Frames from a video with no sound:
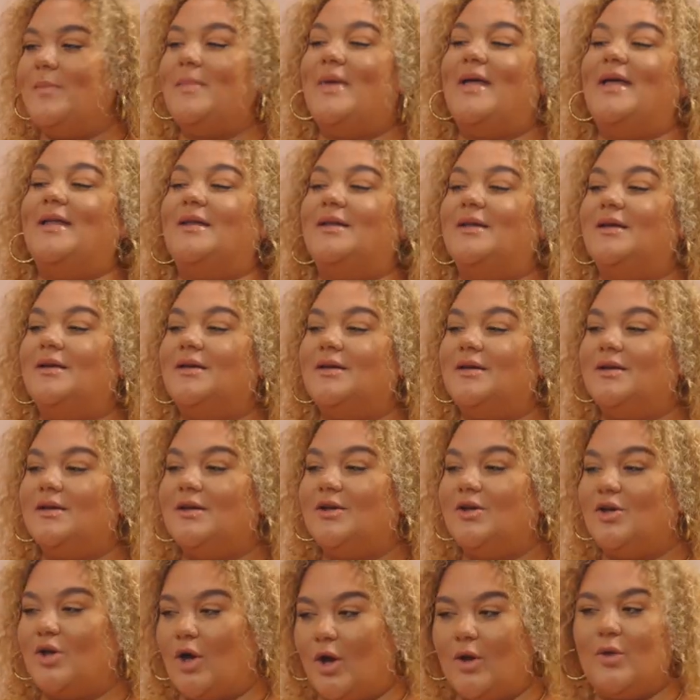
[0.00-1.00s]
women
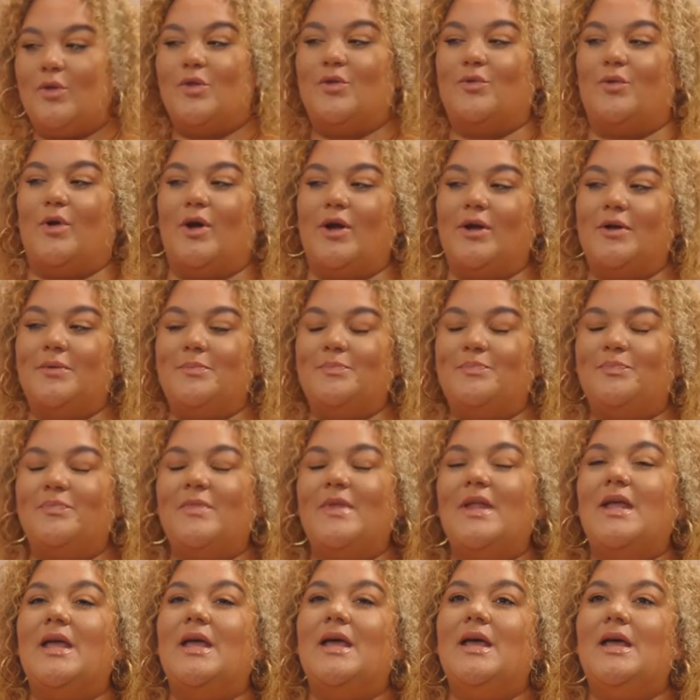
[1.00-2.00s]
go through.
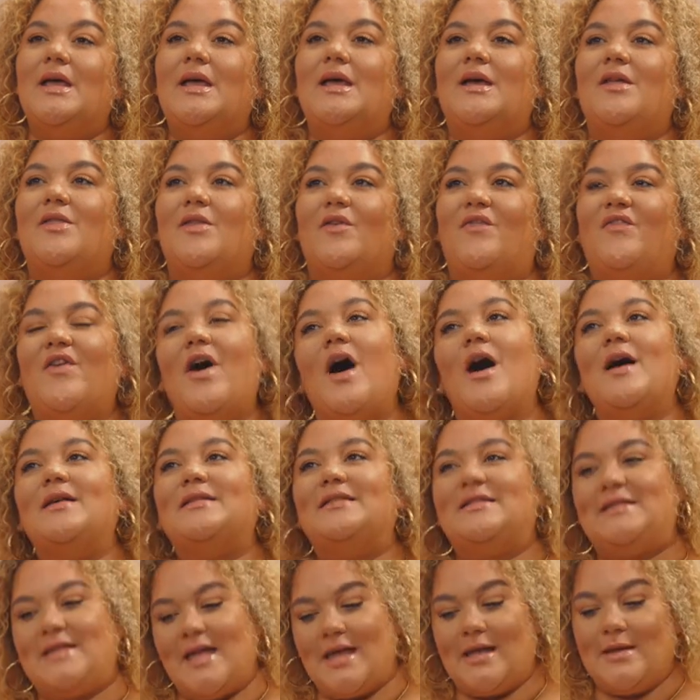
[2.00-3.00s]
The
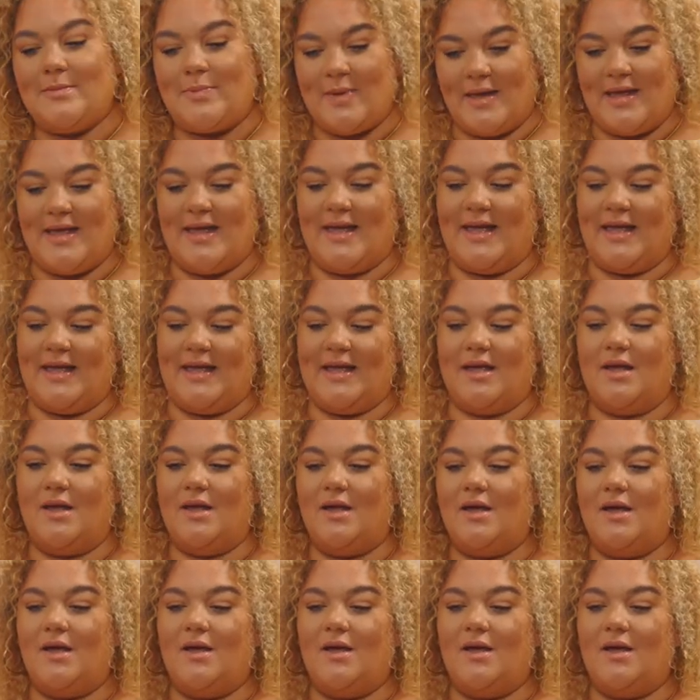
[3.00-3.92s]
first thing being